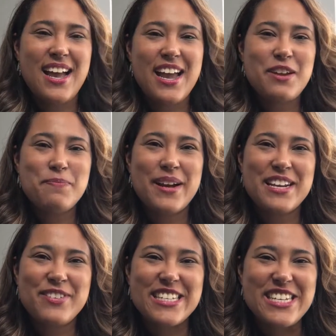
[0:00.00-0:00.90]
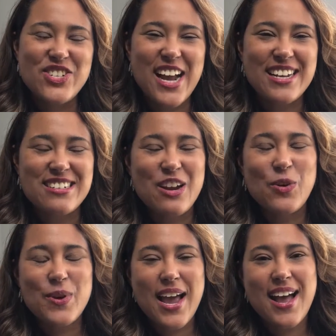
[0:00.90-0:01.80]
Hi, my name is Keisha-Ann
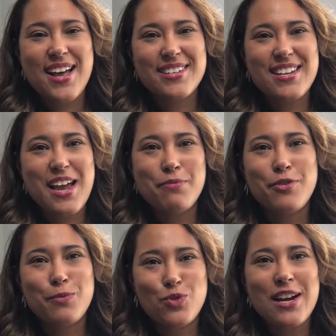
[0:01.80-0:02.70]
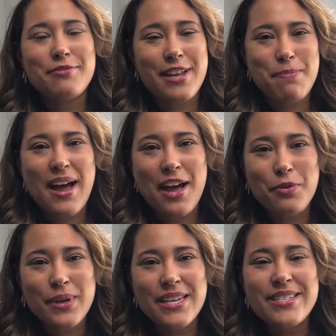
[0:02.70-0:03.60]
Down and I'm from Dragonfly
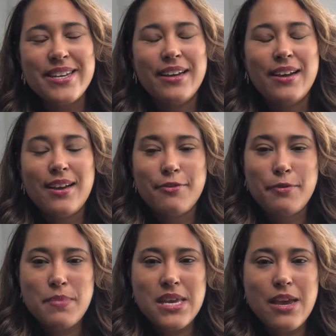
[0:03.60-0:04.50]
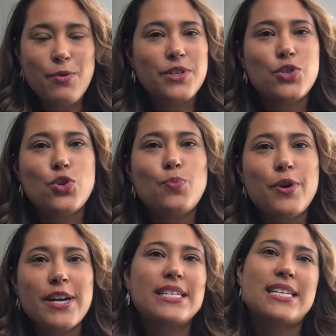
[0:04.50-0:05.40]
Pathways. For me, it was
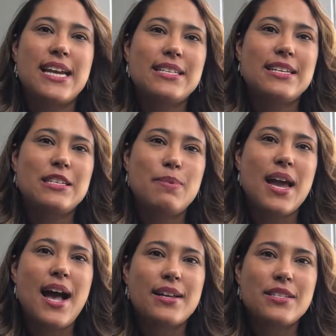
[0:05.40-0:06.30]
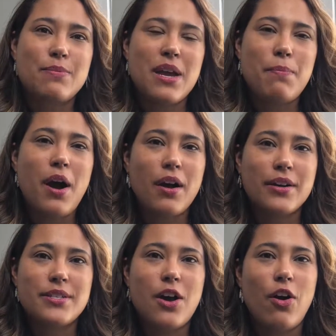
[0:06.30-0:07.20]
super exciting to be asked to be a
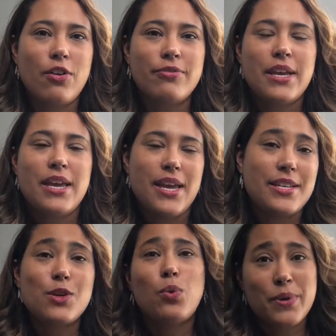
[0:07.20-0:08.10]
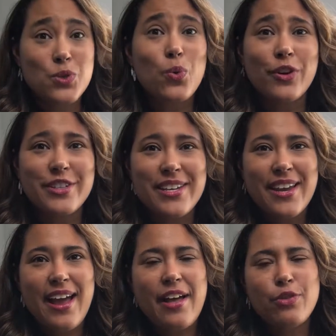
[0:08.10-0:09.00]
part of It's a Woman's World.
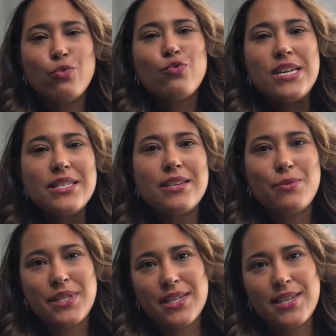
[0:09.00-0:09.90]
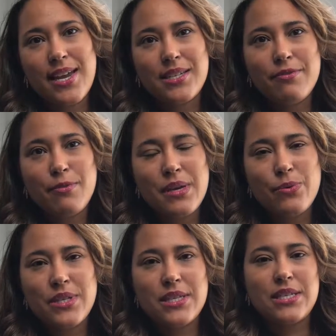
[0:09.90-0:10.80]
And the reason it was exciting for me
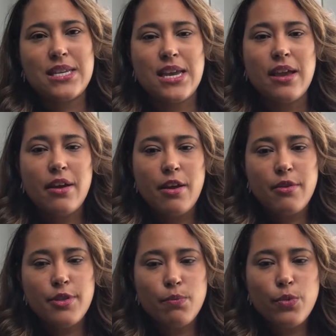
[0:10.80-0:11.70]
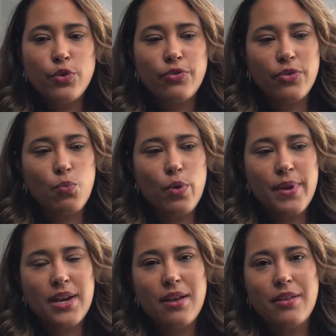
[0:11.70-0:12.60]
was to see the move from
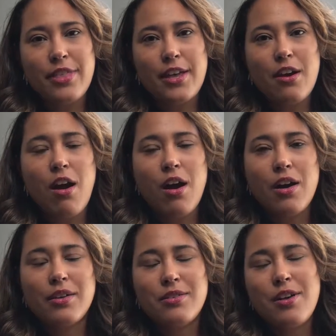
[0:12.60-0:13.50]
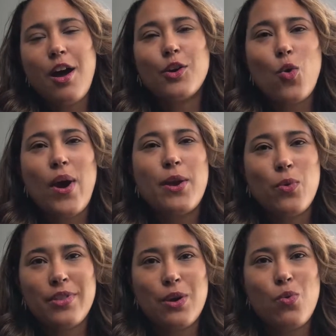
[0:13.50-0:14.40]
women that are not quite
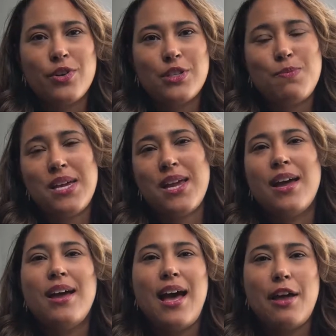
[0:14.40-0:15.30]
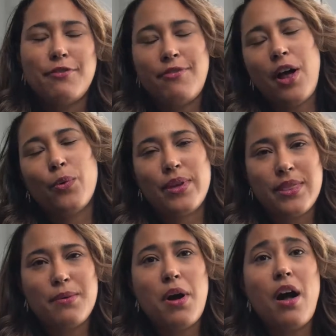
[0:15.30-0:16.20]
where they want to be and following
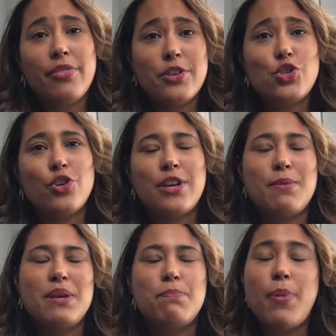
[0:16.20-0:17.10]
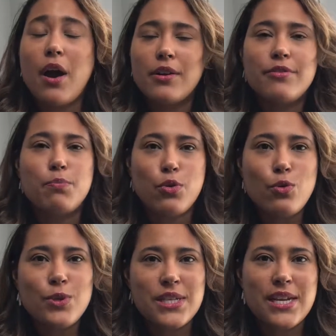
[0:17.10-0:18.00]
them on the journey and being part of the
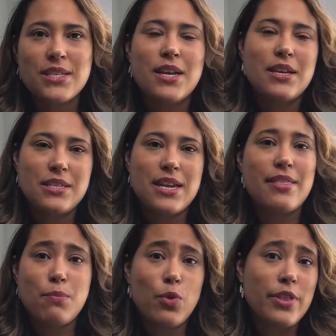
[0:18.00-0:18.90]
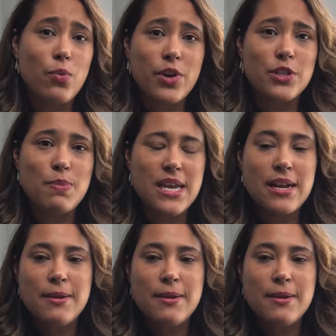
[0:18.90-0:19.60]
process to get them where they want to be.